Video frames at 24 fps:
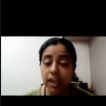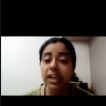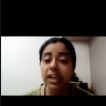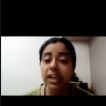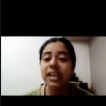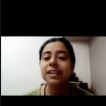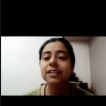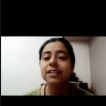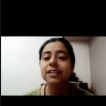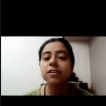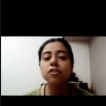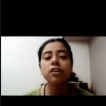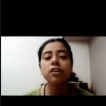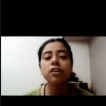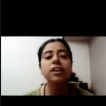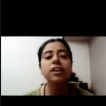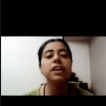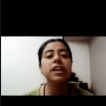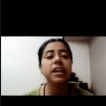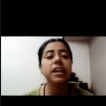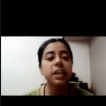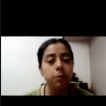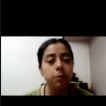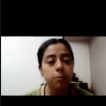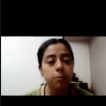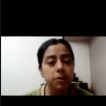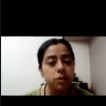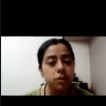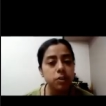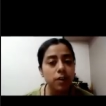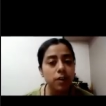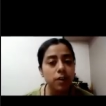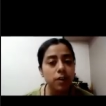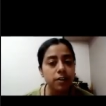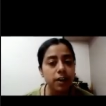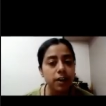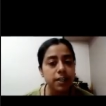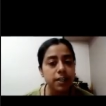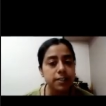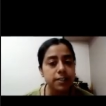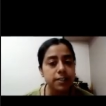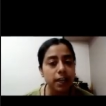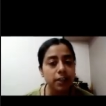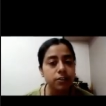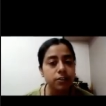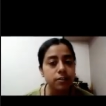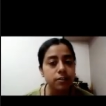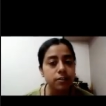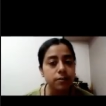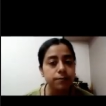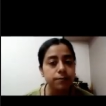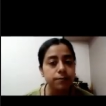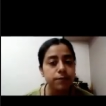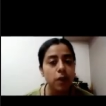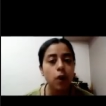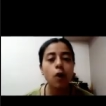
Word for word: either on an individual transaction